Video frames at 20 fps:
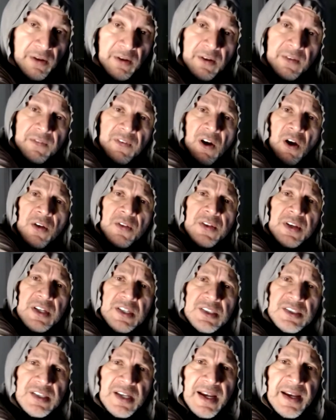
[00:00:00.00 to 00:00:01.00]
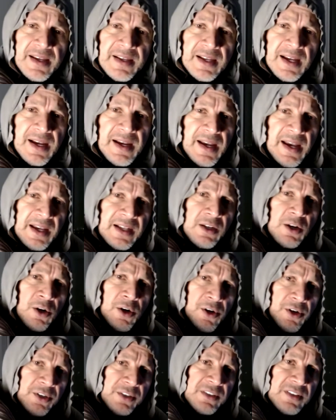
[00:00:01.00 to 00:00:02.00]
of all this, I had a
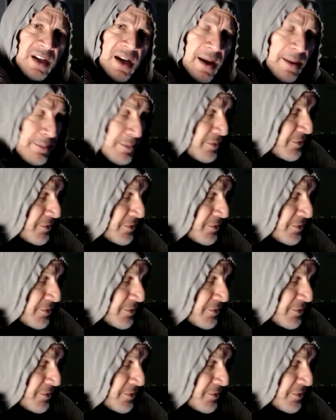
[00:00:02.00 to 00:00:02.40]
hard time